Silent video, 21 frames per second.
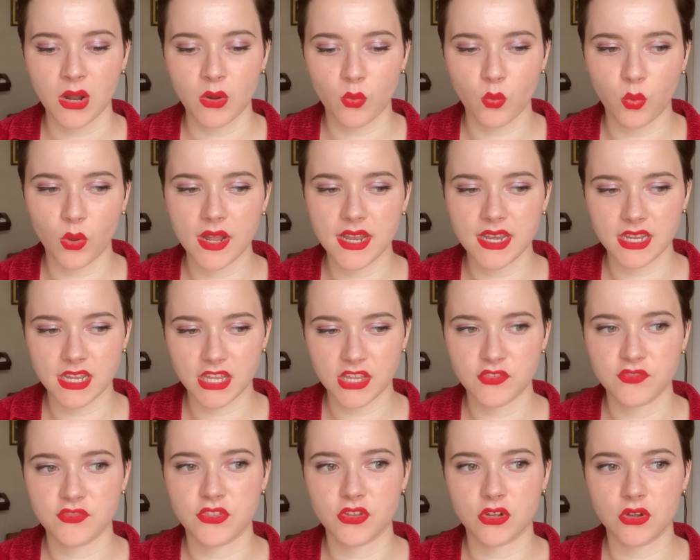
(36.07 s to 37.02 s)
what
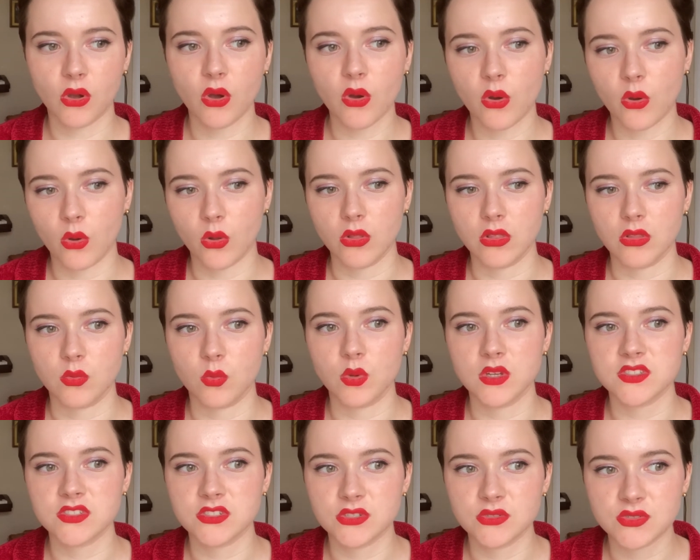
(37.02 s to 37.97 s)
if the goal
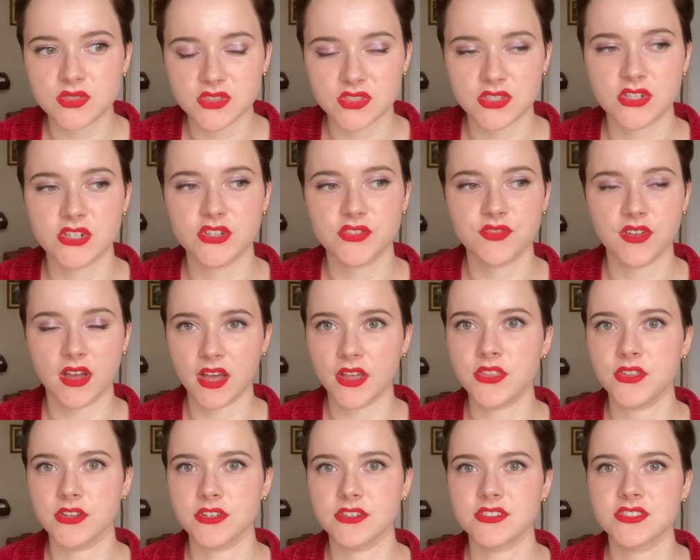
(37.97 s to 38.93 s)
was to serve
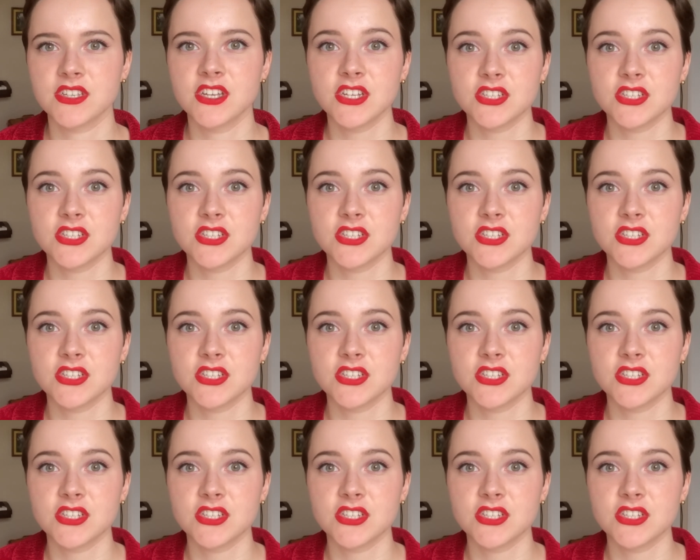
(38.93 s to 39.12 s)
others?